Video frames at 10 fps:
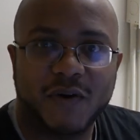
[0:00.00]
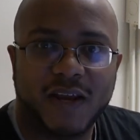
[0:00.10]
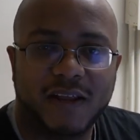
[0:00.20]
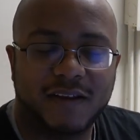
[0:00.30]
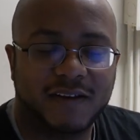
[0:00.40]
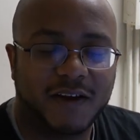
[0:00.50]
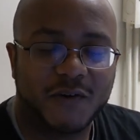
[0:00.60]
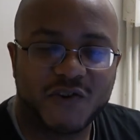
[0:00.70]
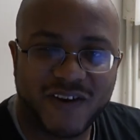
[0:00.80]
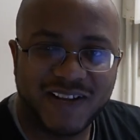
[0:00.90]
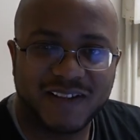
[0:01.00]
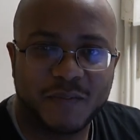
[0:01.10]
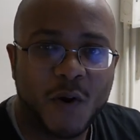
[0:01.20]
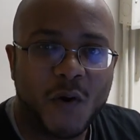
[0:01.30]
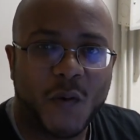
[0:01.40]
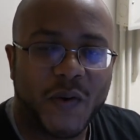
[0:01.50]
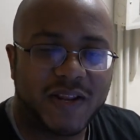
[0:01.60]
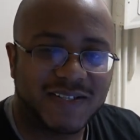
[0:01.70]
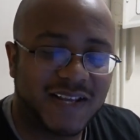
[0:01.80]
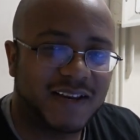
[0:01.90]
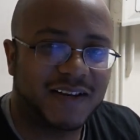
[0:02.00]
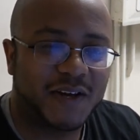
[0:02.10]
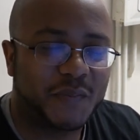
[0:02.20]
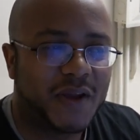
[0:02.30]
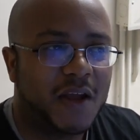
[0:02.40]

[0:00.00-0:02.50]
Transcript: and go train them on and set it up